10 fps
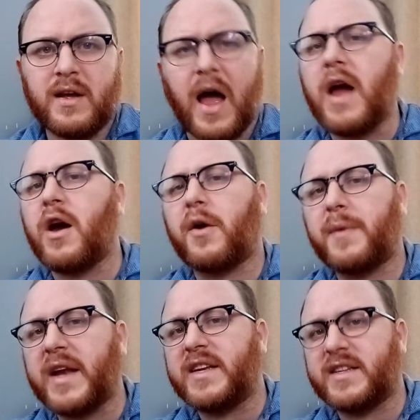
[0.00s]
I
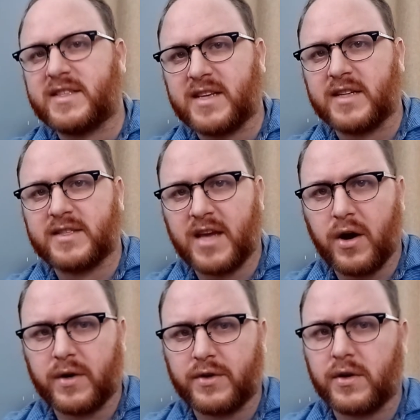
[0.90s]
already discussed
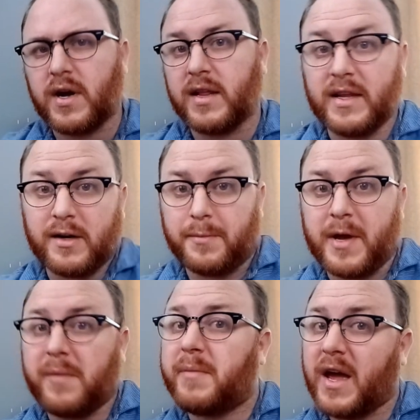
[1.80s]
character a little
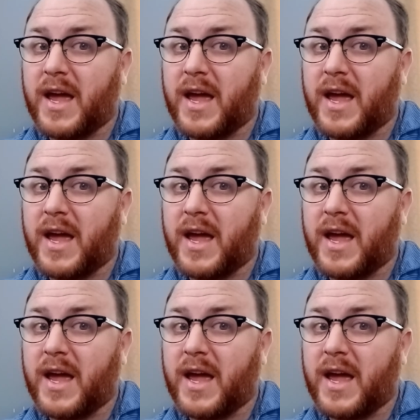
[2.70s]
bit by